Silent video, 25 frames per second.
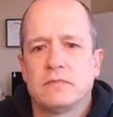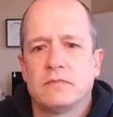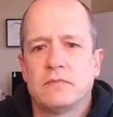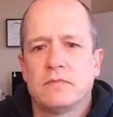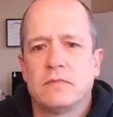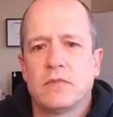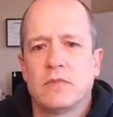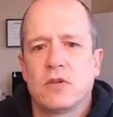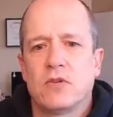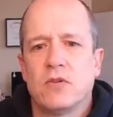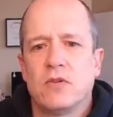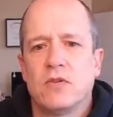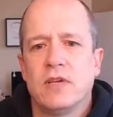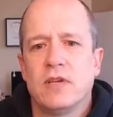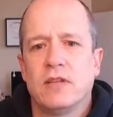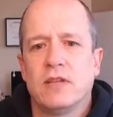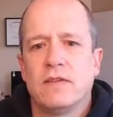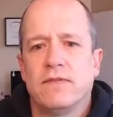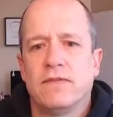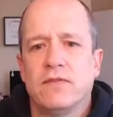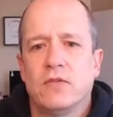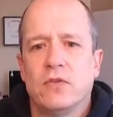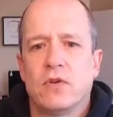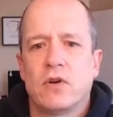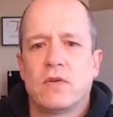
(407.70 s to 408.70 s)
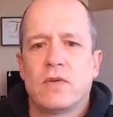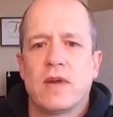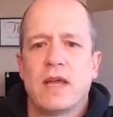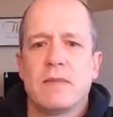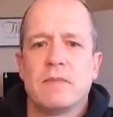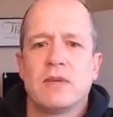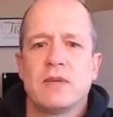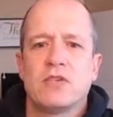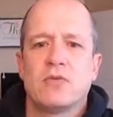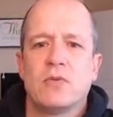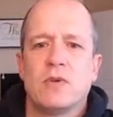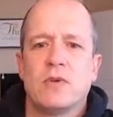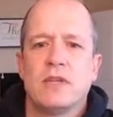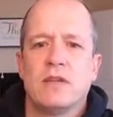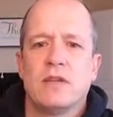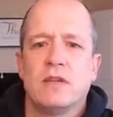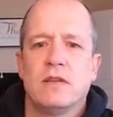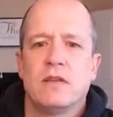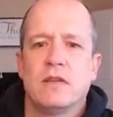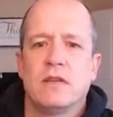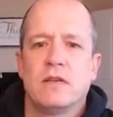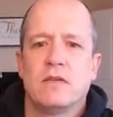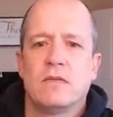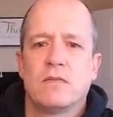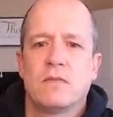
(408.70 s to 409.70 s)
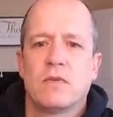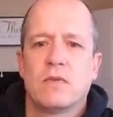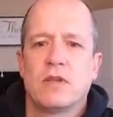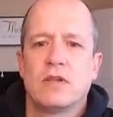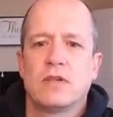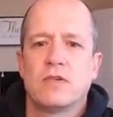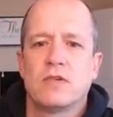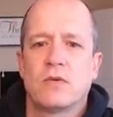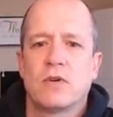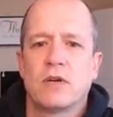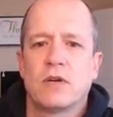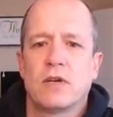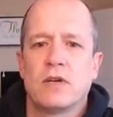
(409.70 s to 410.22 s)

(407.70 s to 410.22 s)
including the floor right between where the door